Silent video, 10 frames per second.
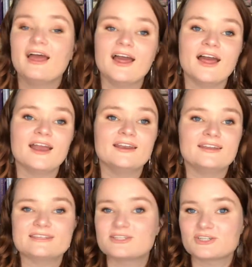and
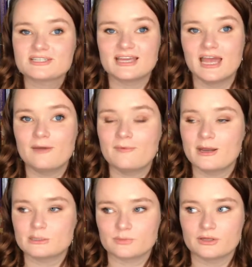this is just him and
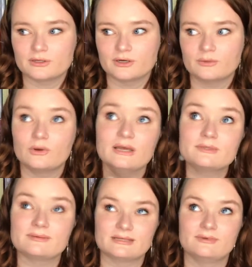his brother well him
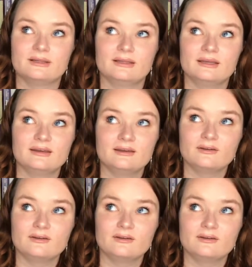specifically